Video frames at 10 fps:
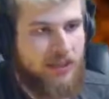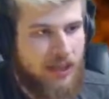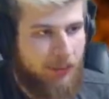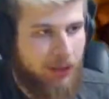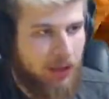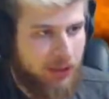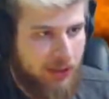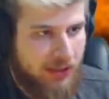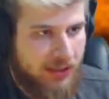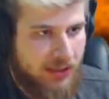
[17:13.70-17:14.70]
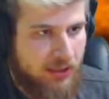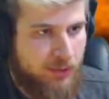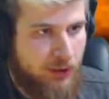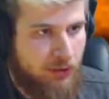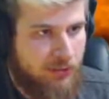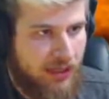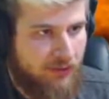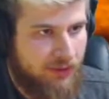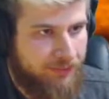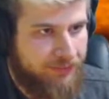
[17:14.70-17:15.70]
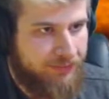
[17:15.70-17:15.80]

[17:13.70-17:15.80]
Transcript: a couple other places. There's Pilgrim's Haven